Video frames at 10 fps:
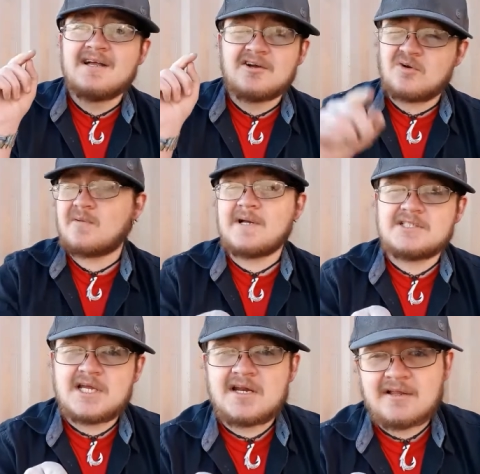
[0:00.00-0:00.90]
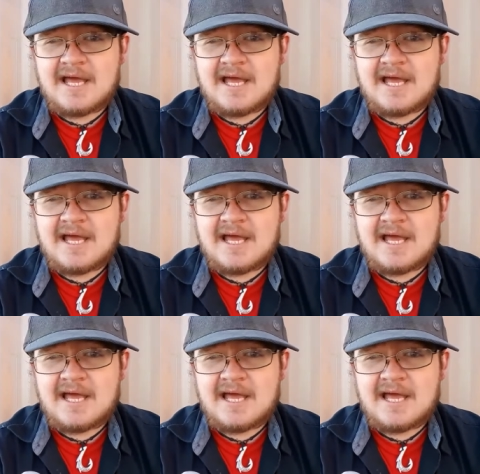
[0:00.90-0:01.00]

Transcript: According to my channel